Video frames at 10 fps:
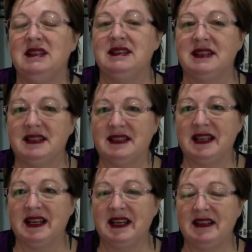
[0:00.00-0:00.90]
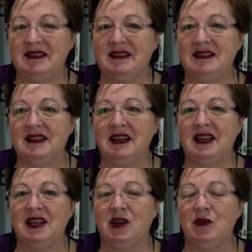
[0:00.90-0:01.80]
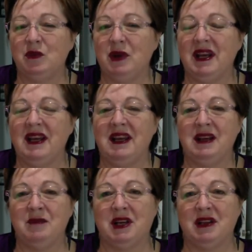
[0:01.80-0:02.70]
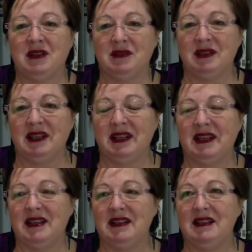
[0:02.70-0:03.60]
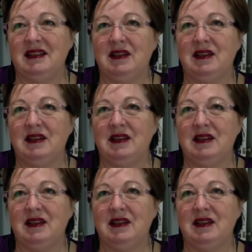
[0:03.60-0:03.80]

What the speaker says: sit down and go, where am I looking at?